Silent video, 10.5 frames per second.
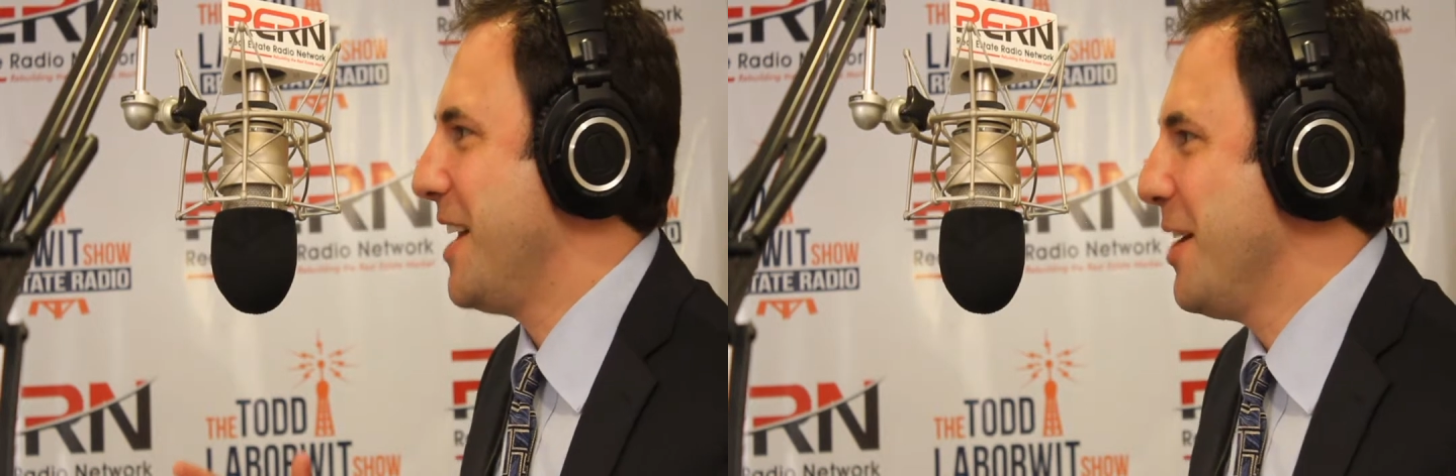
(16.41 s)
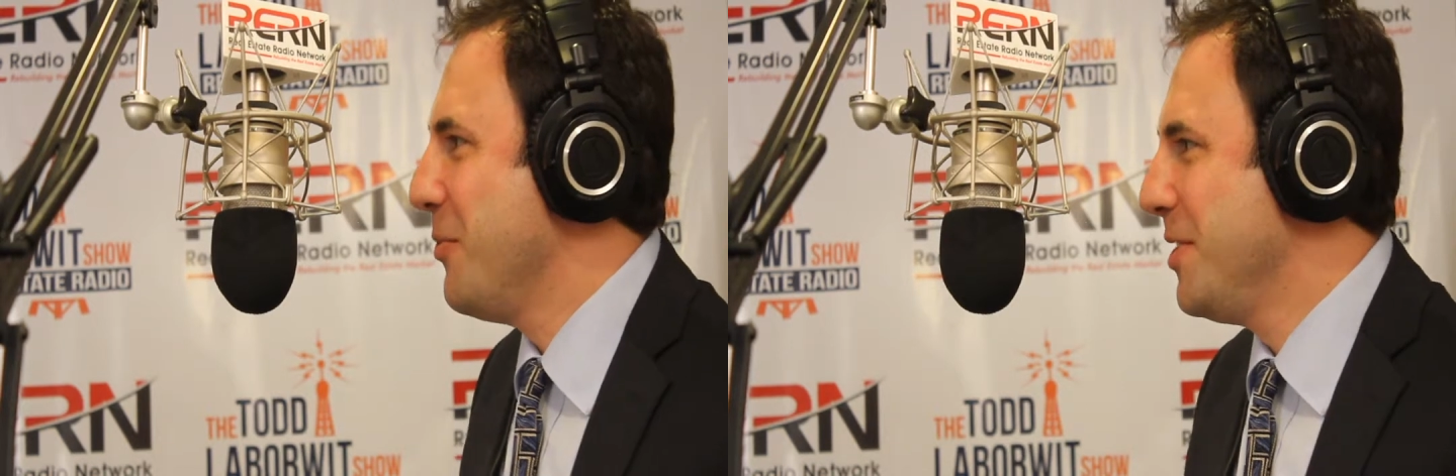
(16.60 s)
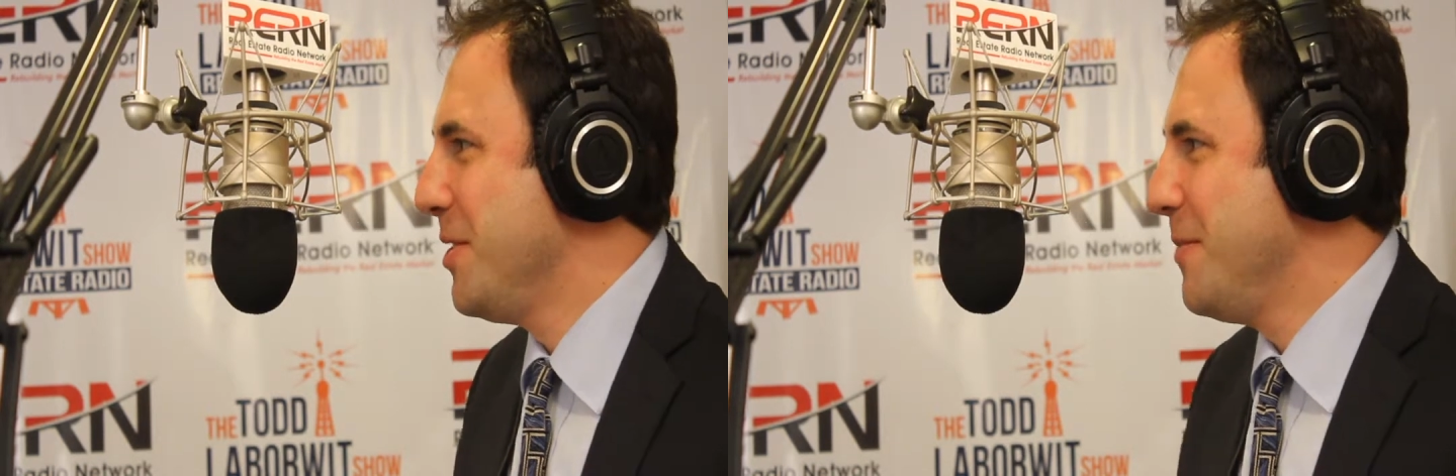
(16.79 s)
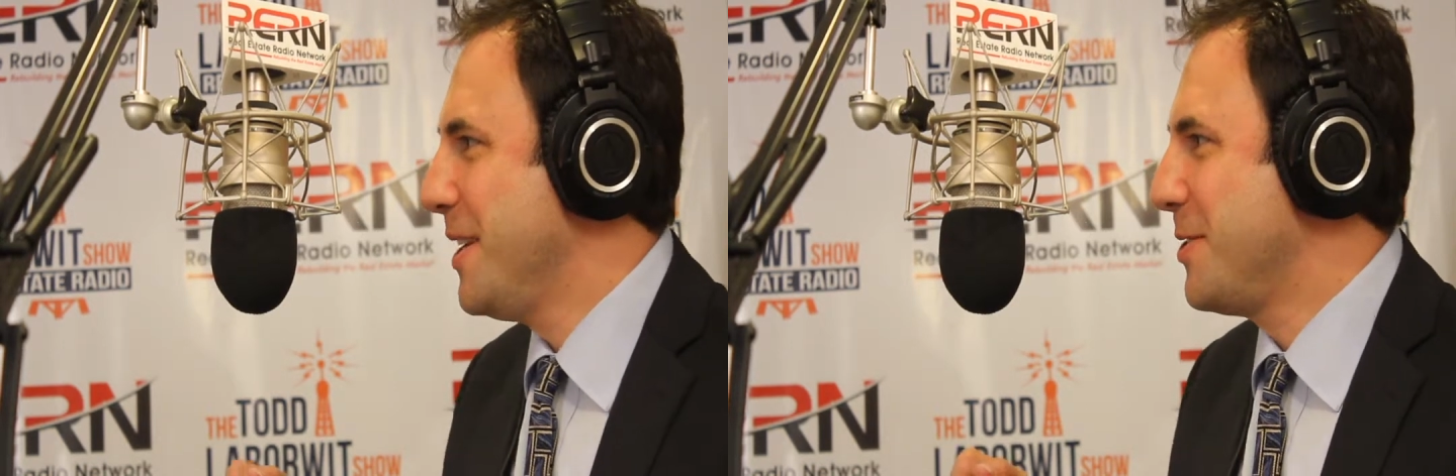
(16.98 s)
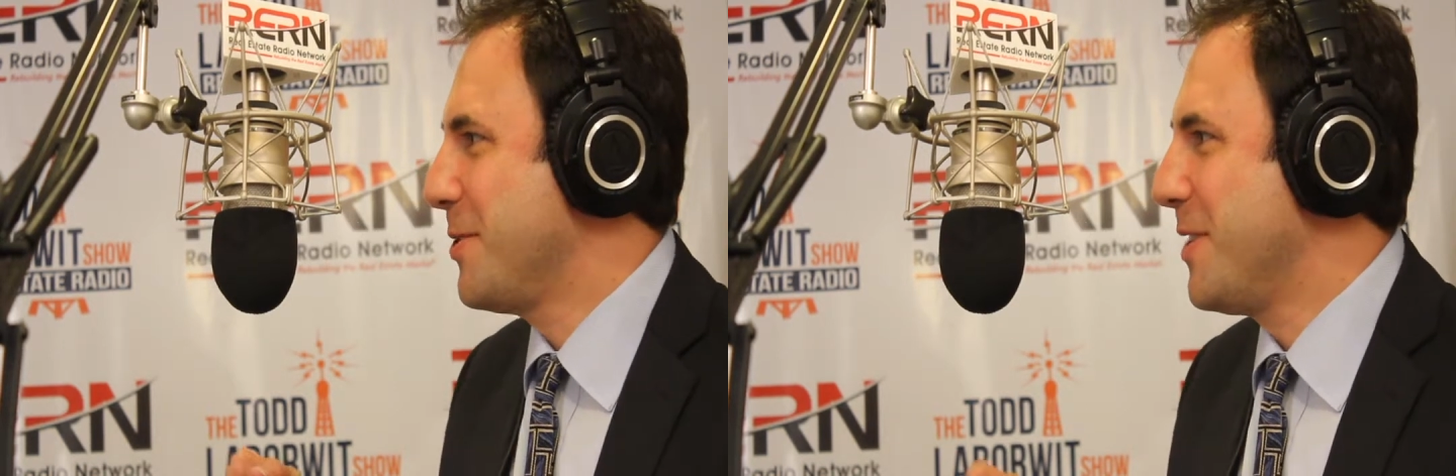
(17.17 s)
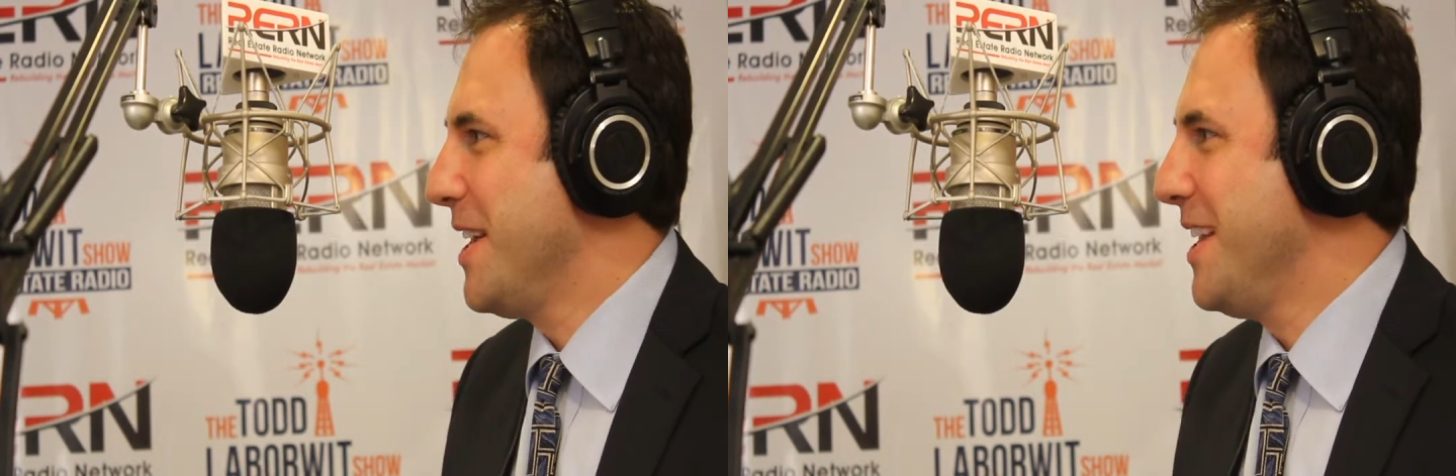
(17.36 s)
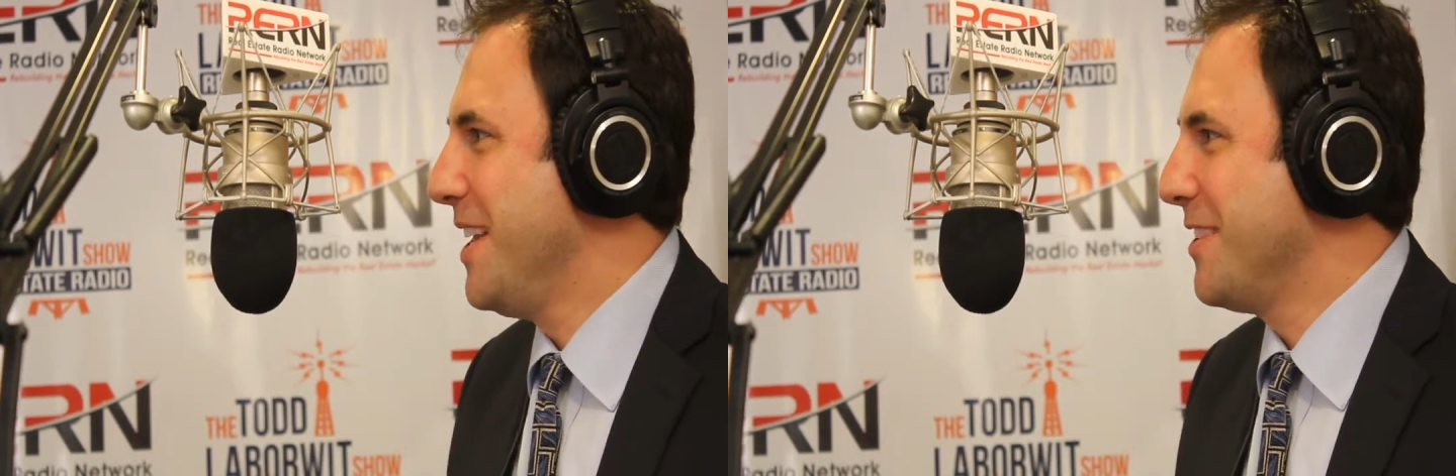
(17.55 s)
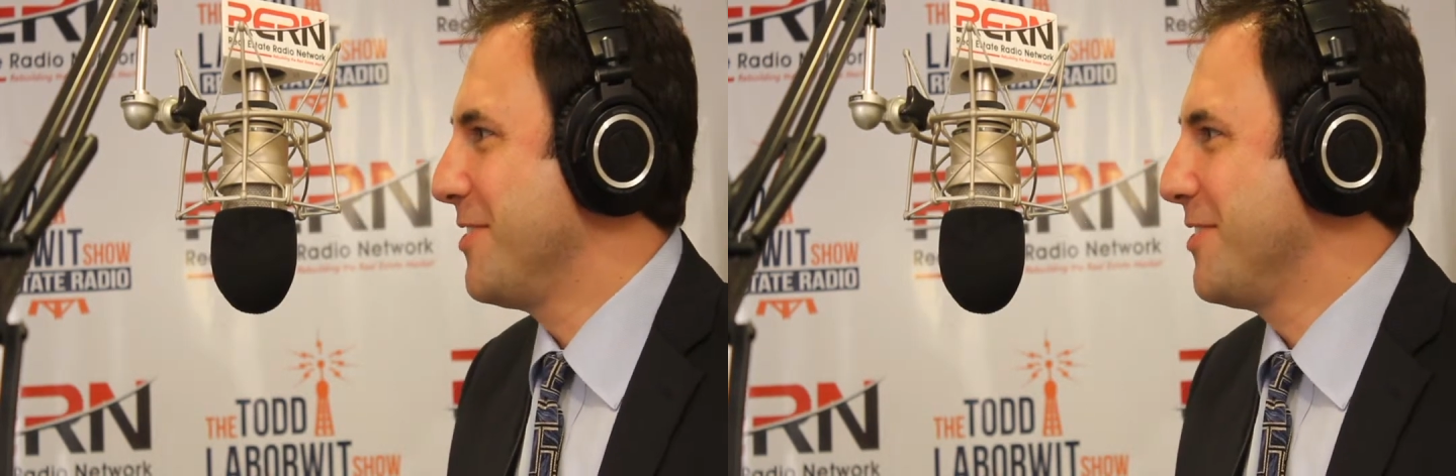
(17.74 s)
I wanted to make sure I didn't